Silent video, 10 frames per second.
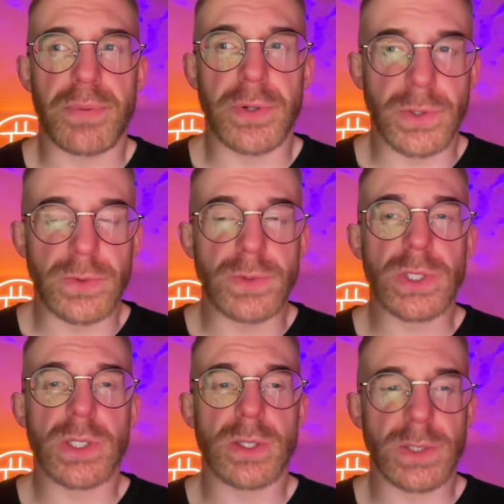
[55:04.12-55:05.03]
produce,
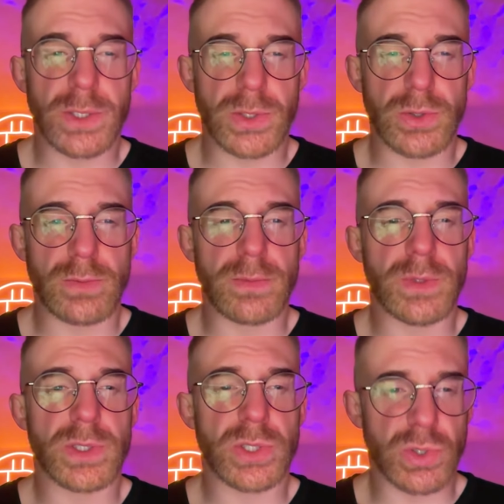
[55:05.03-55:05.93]
consume,
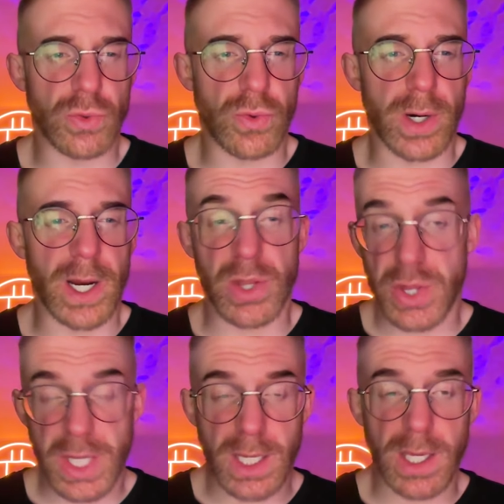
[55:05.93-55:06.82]
store, and
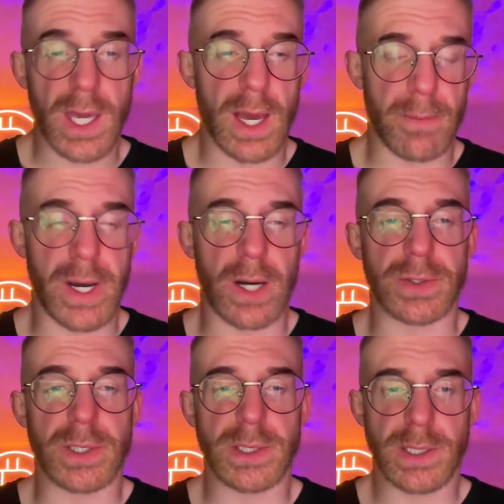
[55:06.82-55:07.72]
think
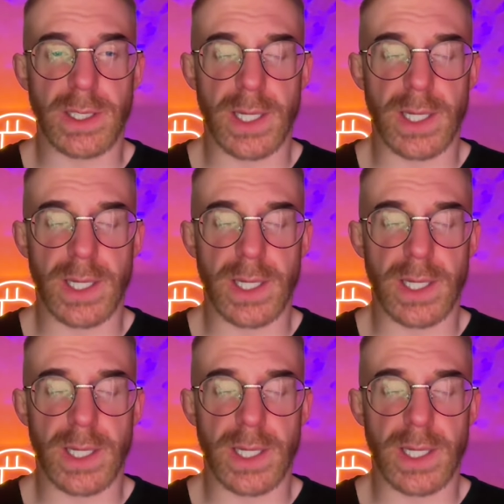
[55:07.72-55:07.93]
about uh,